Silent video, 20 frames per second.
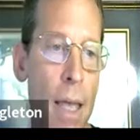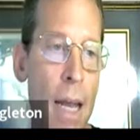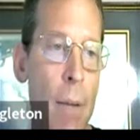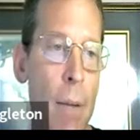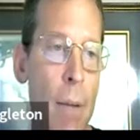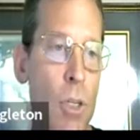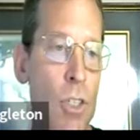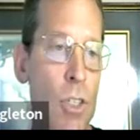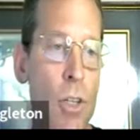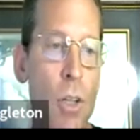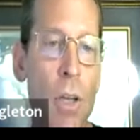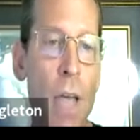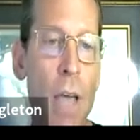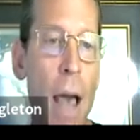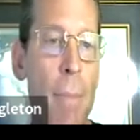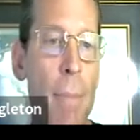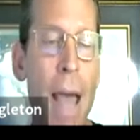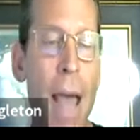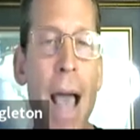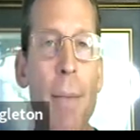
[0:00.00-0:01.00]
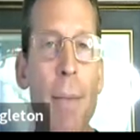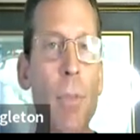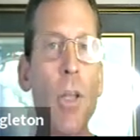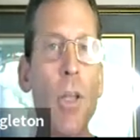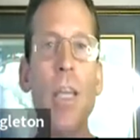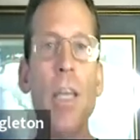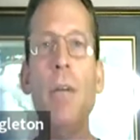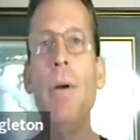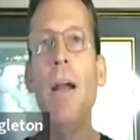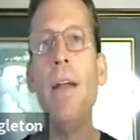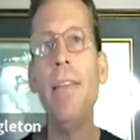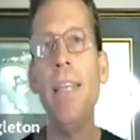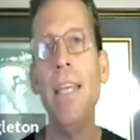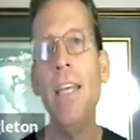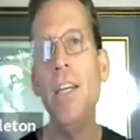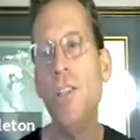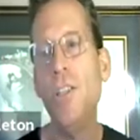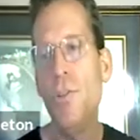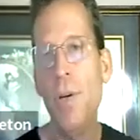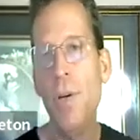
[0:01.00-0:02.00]
And I'm just look, I'm, I'm looking around the
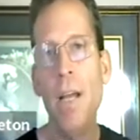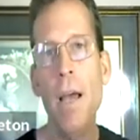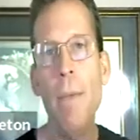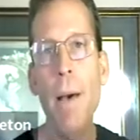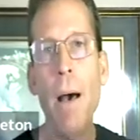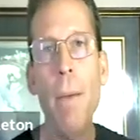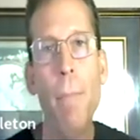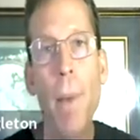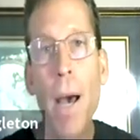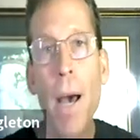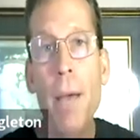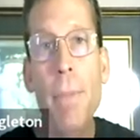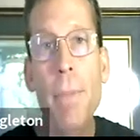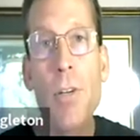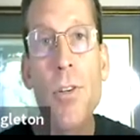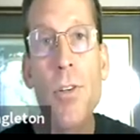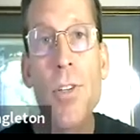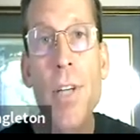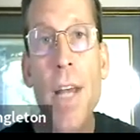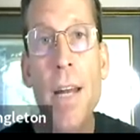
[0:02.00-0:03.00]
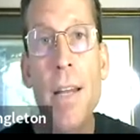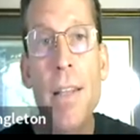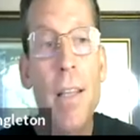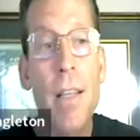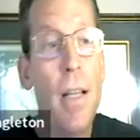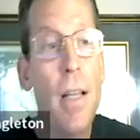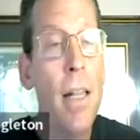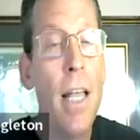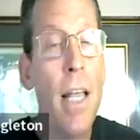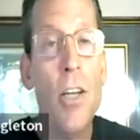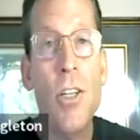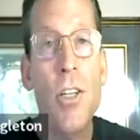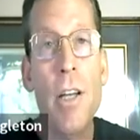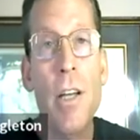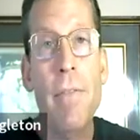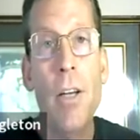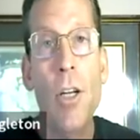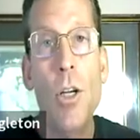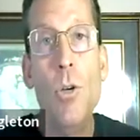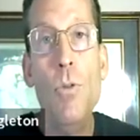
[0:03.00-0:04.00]
industry about biometric data, the collection
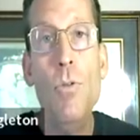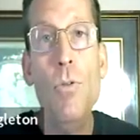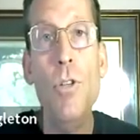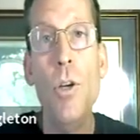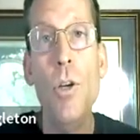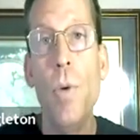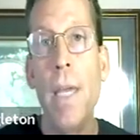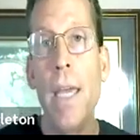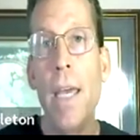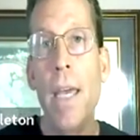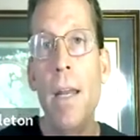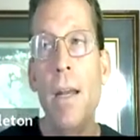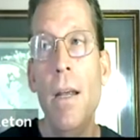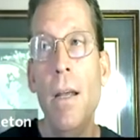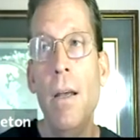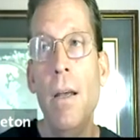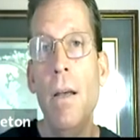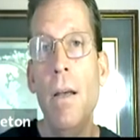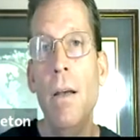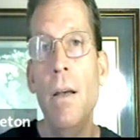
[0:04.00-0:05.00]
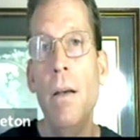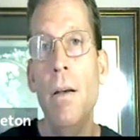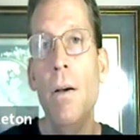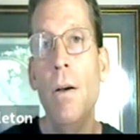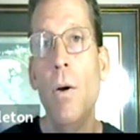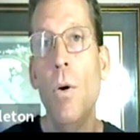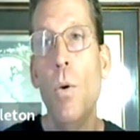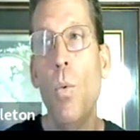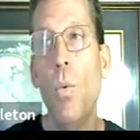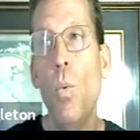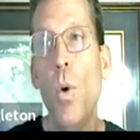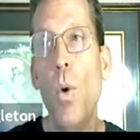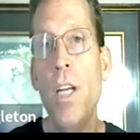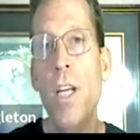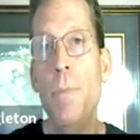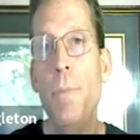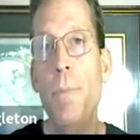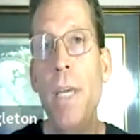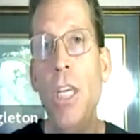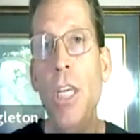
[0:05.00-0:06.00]
of it, who's doing it, what
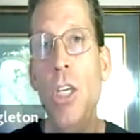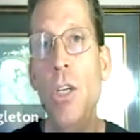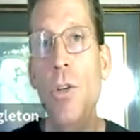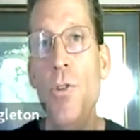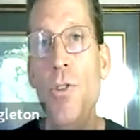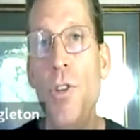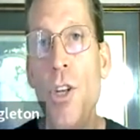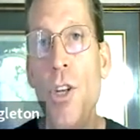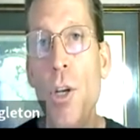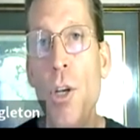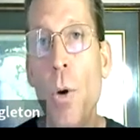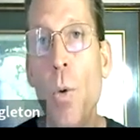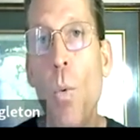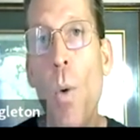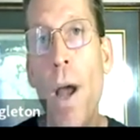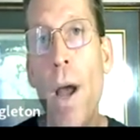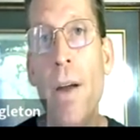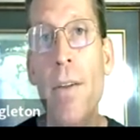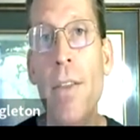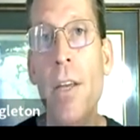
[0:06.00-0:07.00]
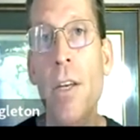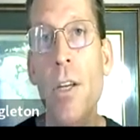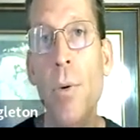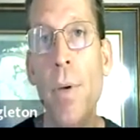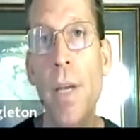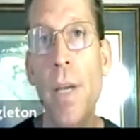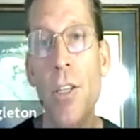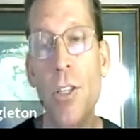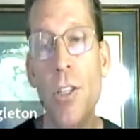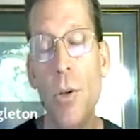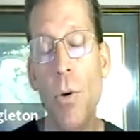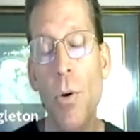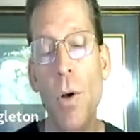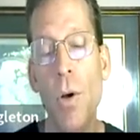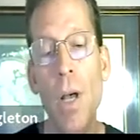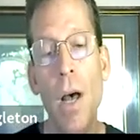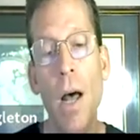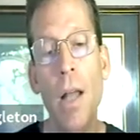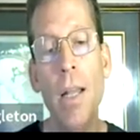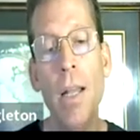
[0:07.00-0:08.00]
is being used to do it, why are they doing it?
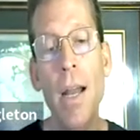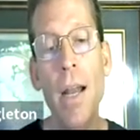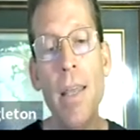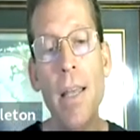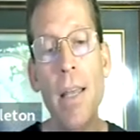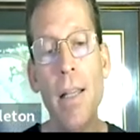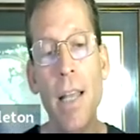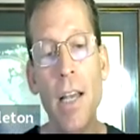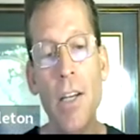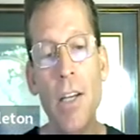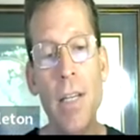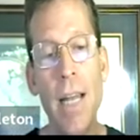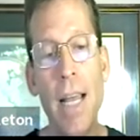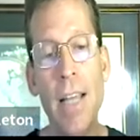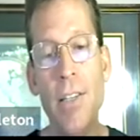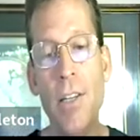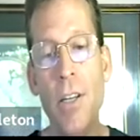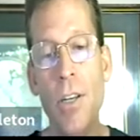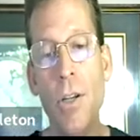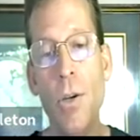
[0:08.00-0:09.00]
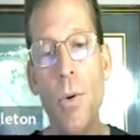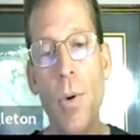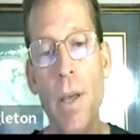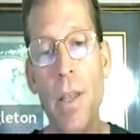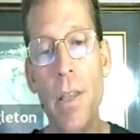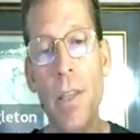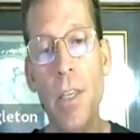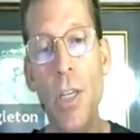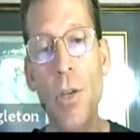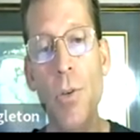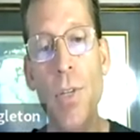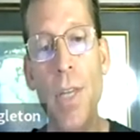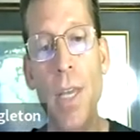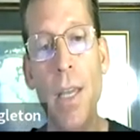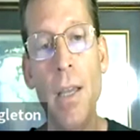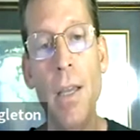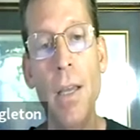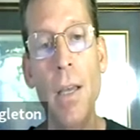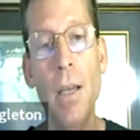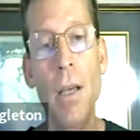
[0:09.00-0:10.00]
So a lot of the collection has to do with
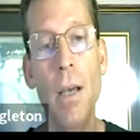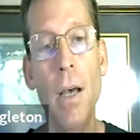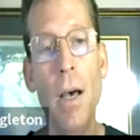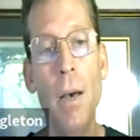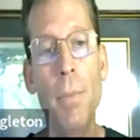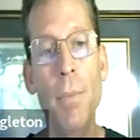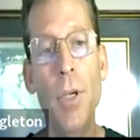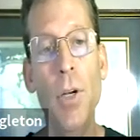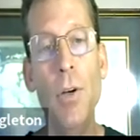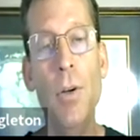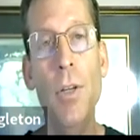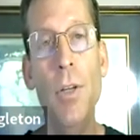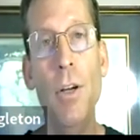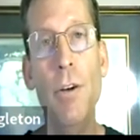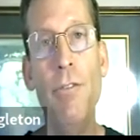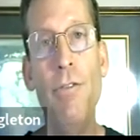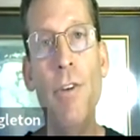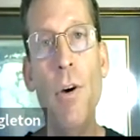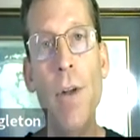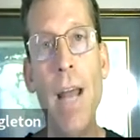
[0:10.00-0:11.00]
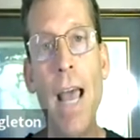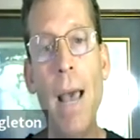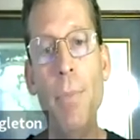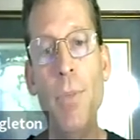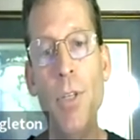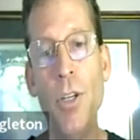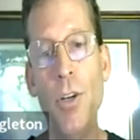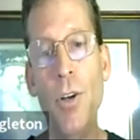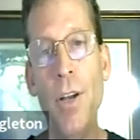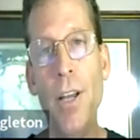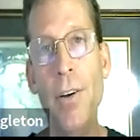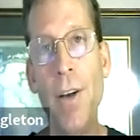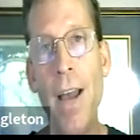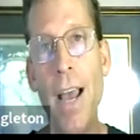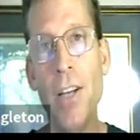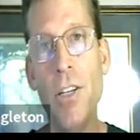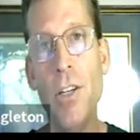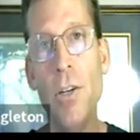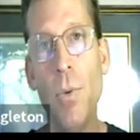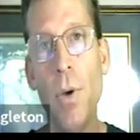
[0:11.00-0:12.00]
using um, your, your phone apps or your
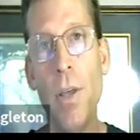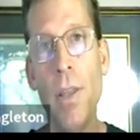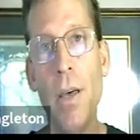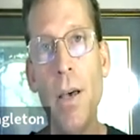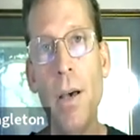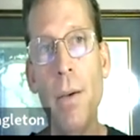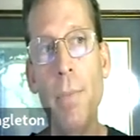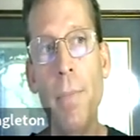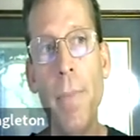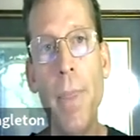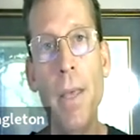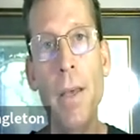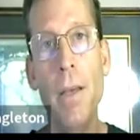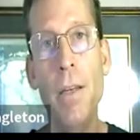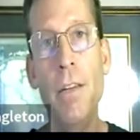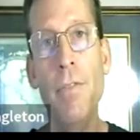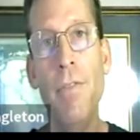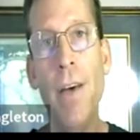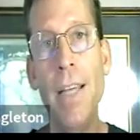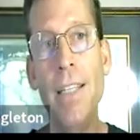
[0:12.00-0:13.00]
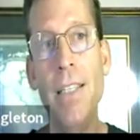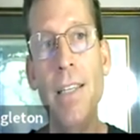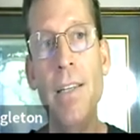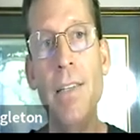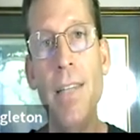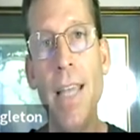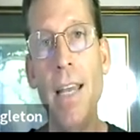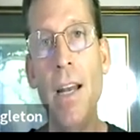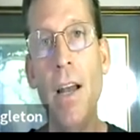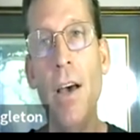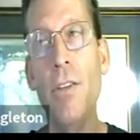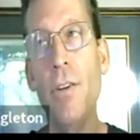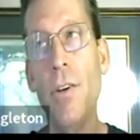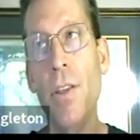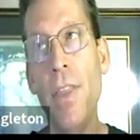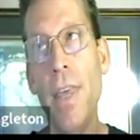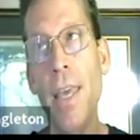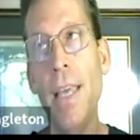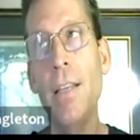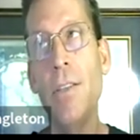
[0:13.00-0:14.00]
interaction with uh, devices and other
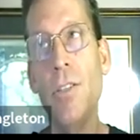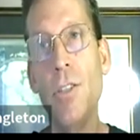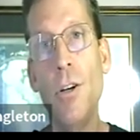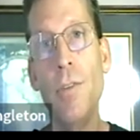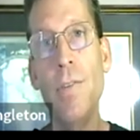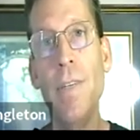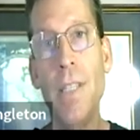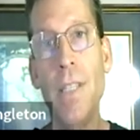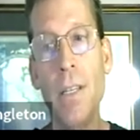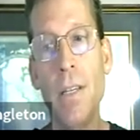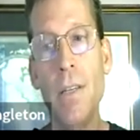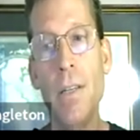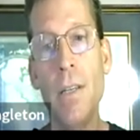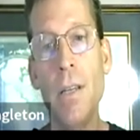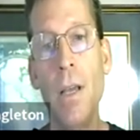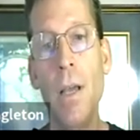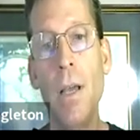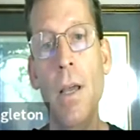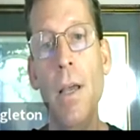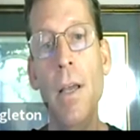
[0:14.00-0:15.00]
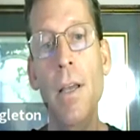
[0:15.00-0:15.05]
things, services,